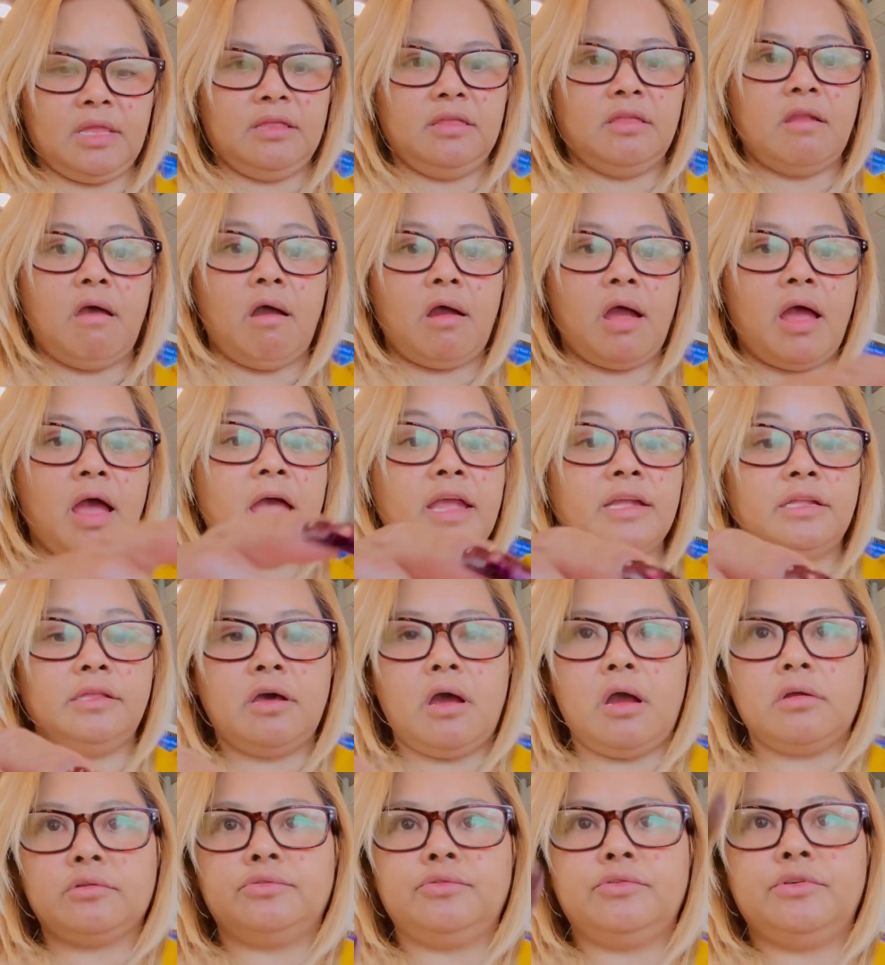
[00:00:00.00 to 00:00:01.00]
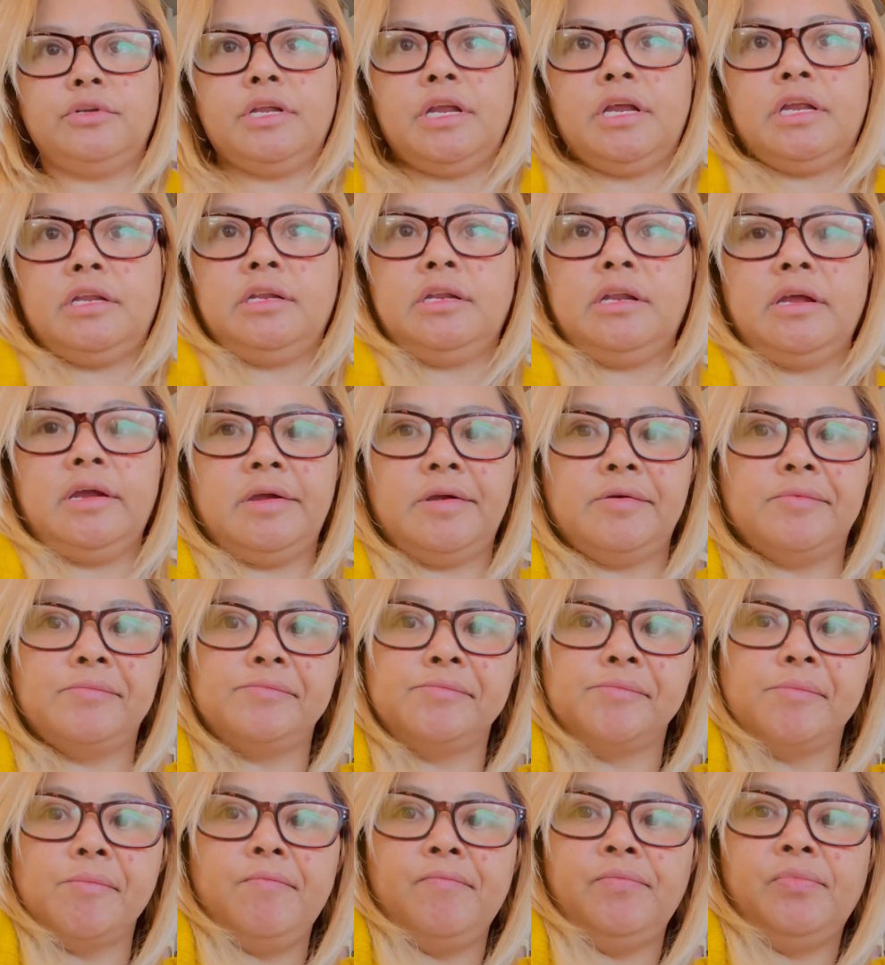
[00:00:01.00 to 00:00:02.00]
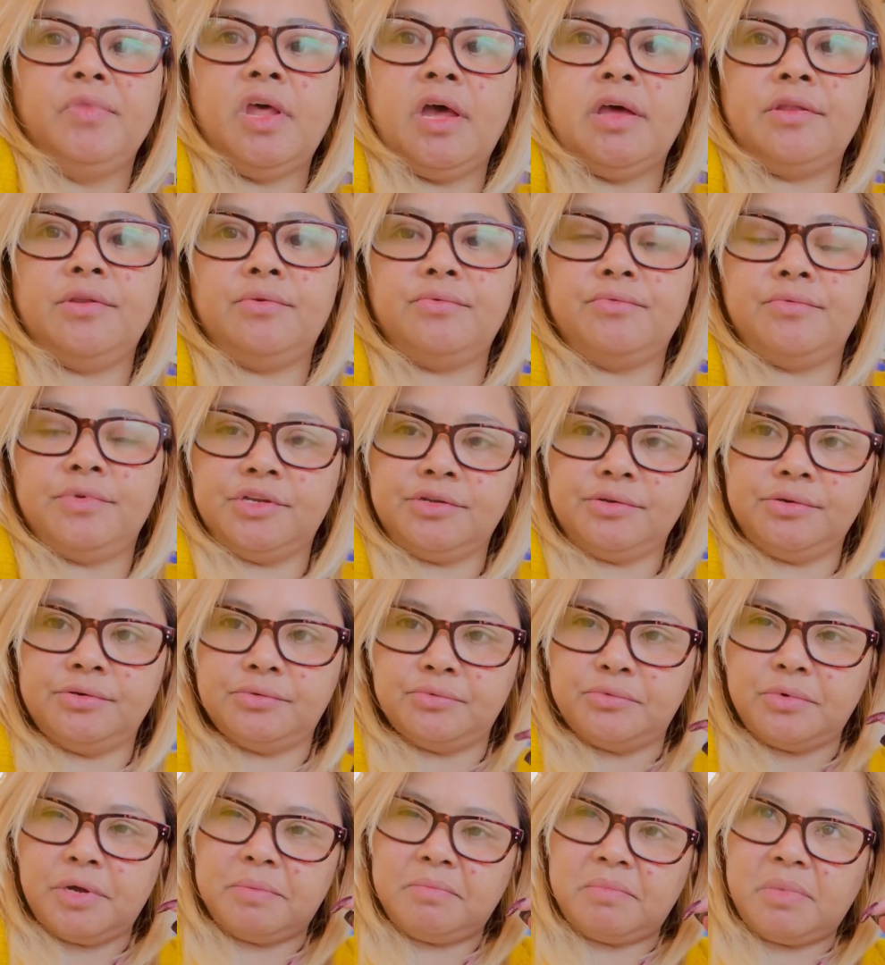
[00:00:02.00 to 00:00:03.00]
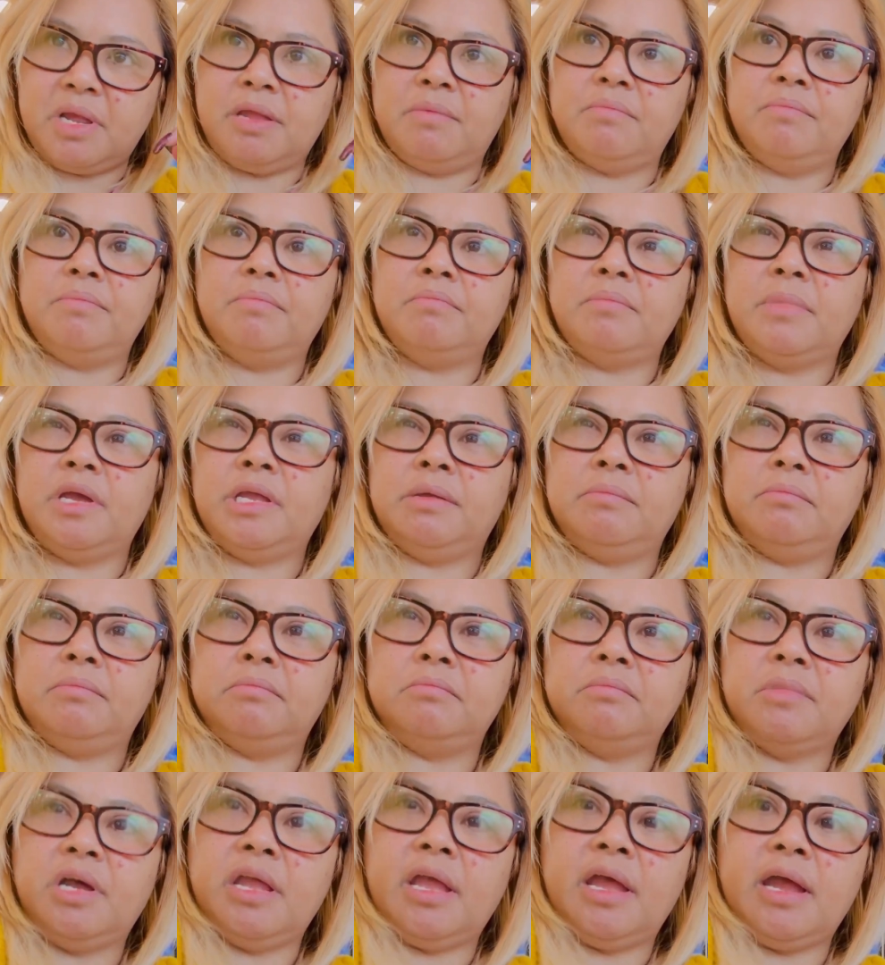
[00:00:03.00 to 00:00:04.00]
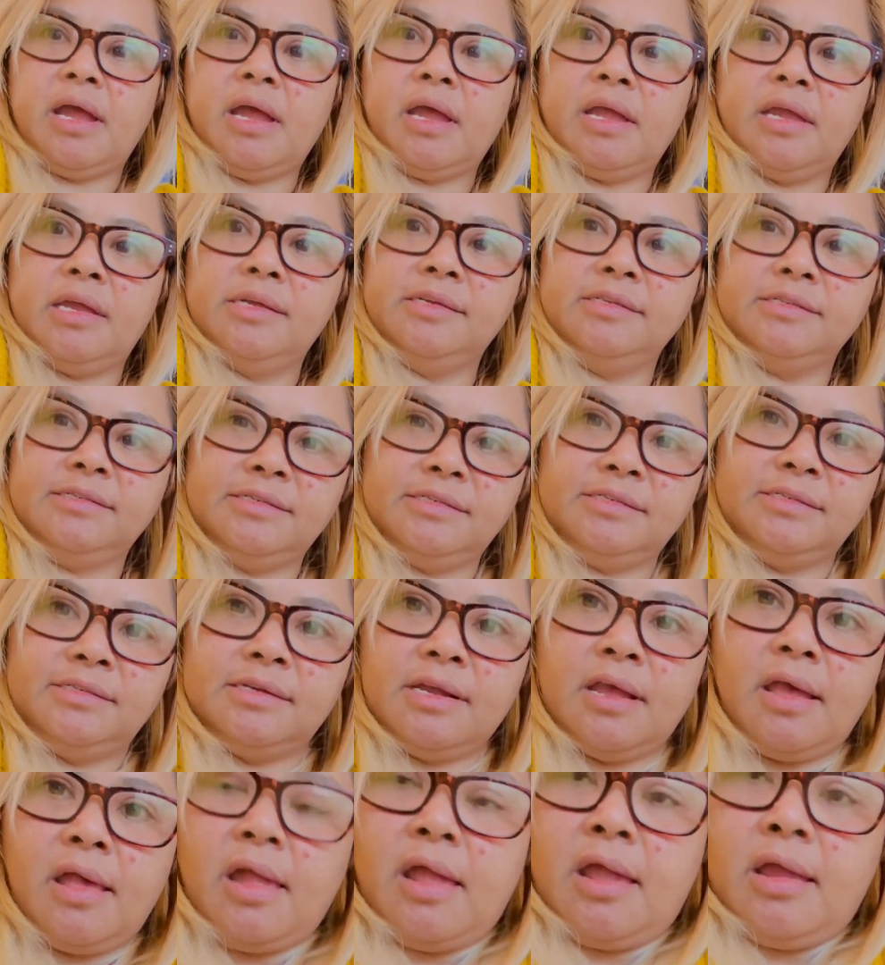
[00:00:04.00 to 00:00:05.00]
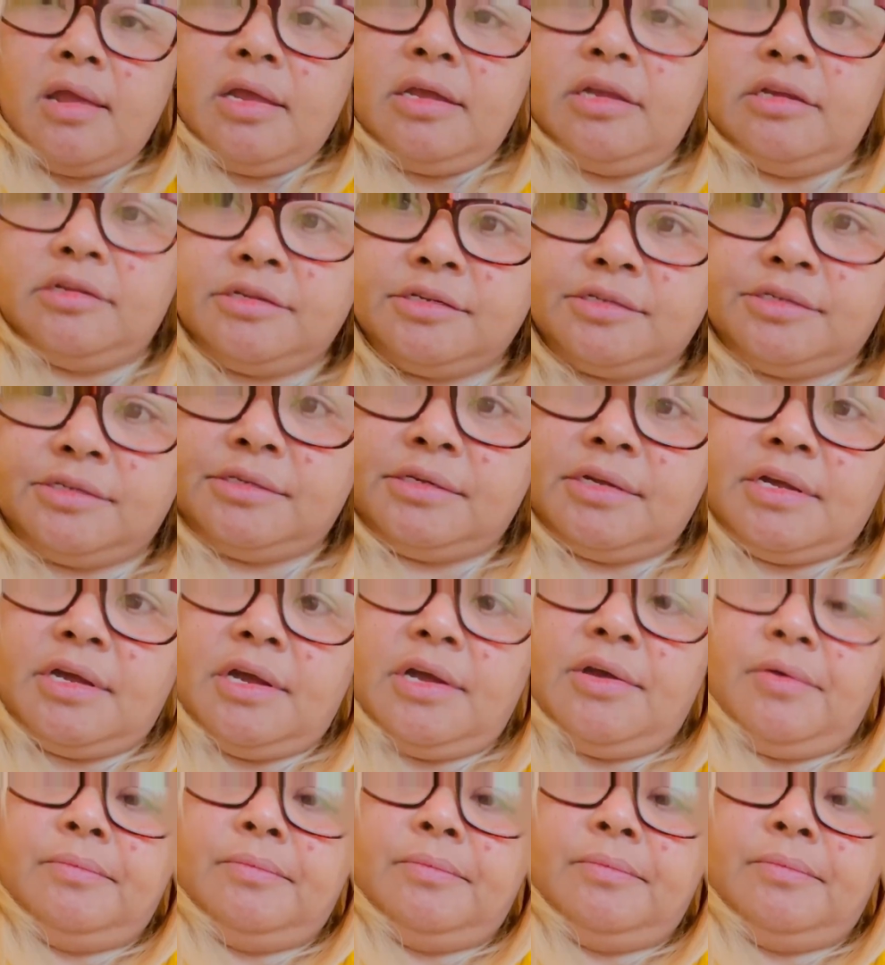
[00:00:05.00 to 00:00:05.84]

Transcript: eye doctor that the other reason why my eyes is